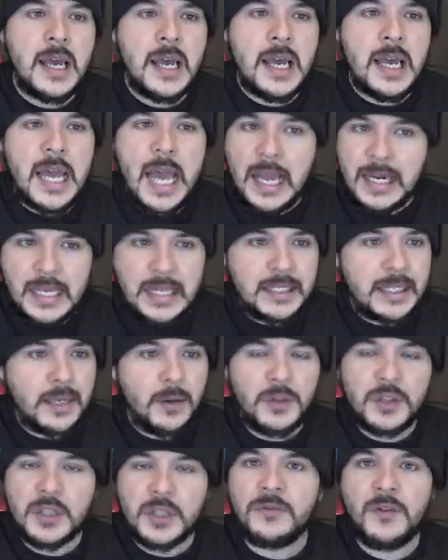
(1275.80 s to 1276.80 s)
And he said he
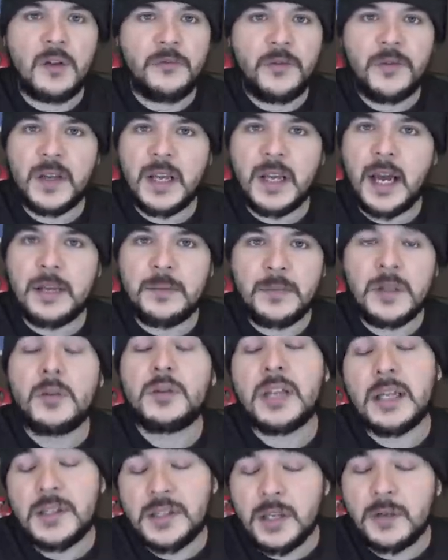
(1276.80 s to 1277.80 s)
was going to vote for the guy. He
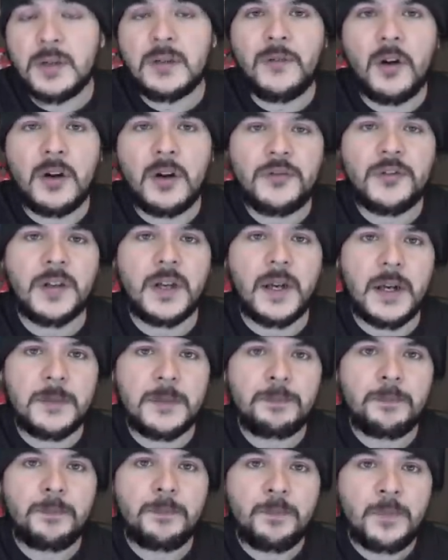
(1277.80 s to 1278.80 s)
was considering voting for the guy.
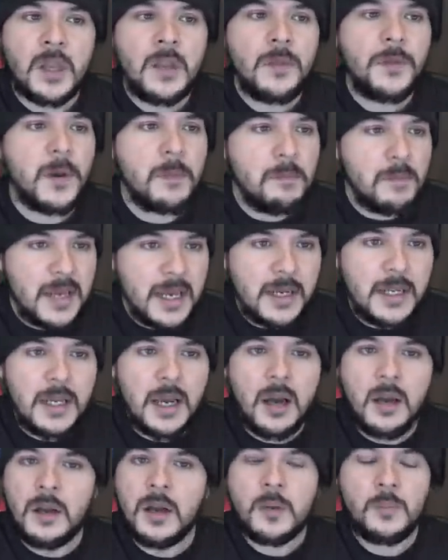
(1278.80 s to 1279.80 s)
The
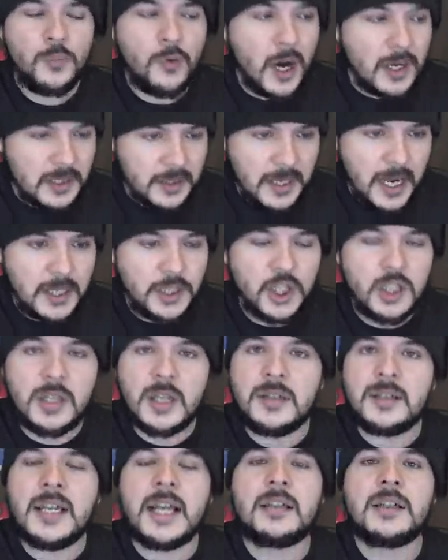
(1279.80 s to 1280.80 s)
media press
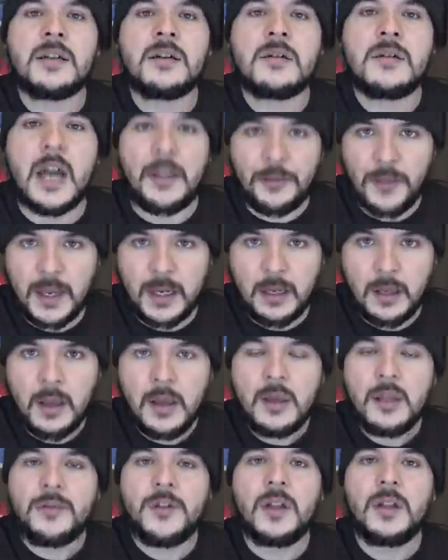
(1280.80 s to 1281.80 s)
attention did nothing.
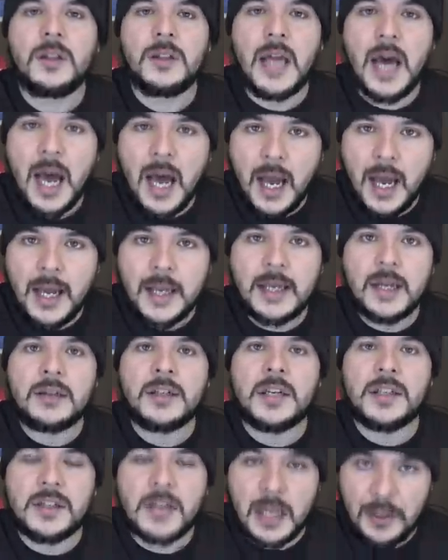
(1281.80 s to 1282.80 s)
The lie
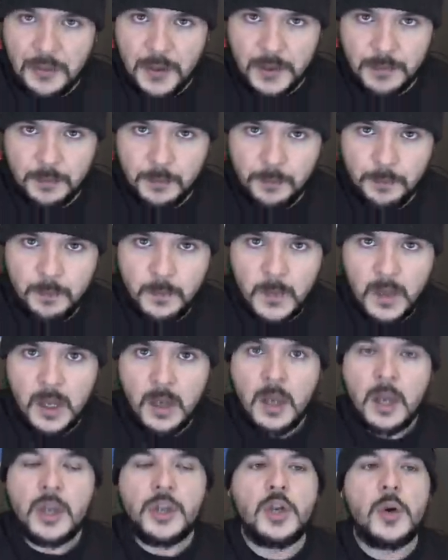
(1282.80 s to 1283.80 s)
does nothing.
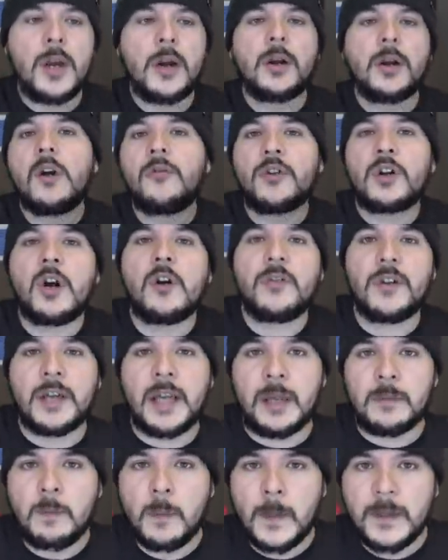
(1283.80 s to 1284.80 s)
You hear it over and over
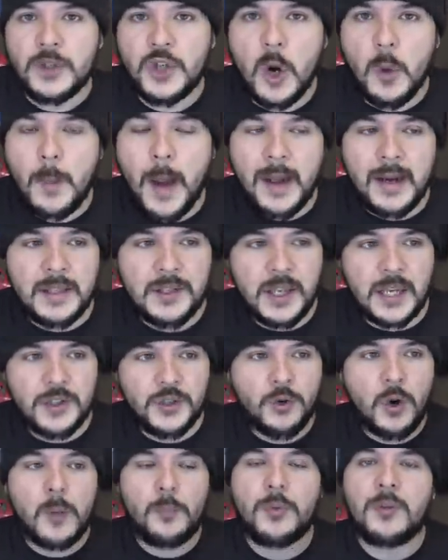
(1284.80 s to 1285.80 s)
again. Joe Biden says
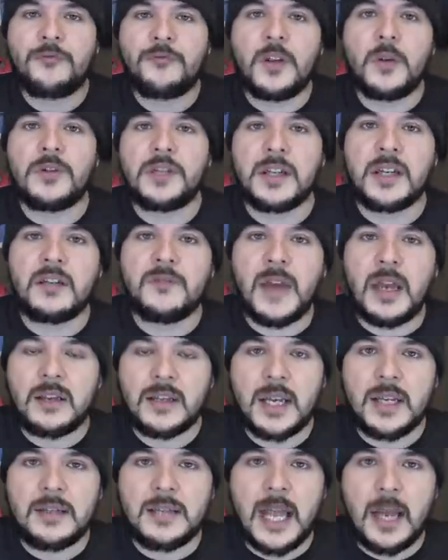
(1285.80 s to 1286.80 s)
Trump refused to
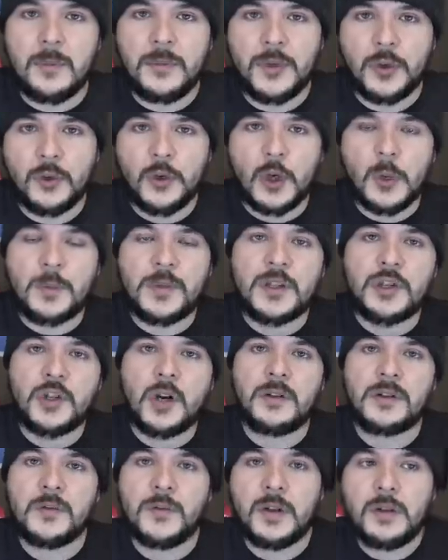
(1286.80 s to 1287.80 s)
condemn the groups in
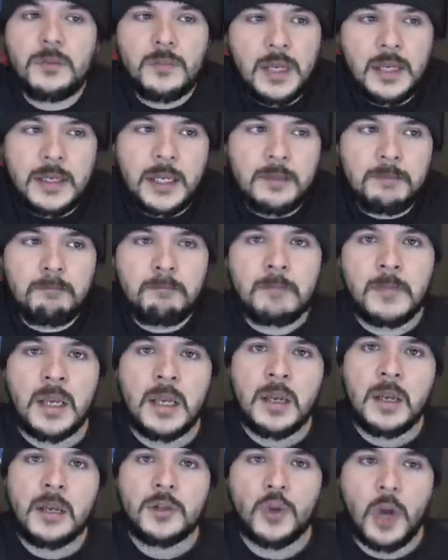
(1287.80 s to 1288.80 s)
Charlottesville. He did.
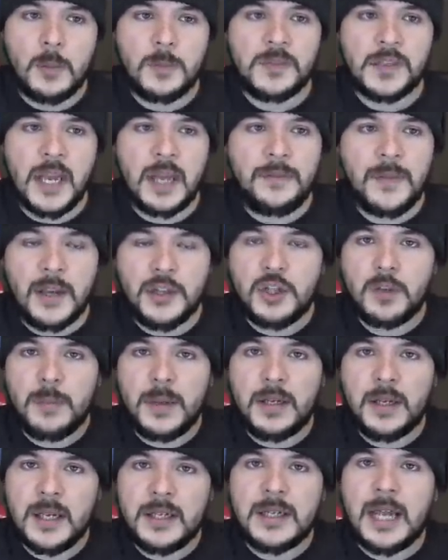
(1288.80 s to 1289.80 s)
Trump said they should
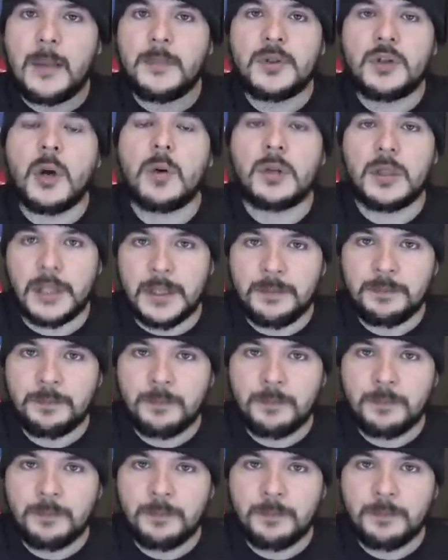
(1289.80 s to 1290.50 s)
be condemned totally.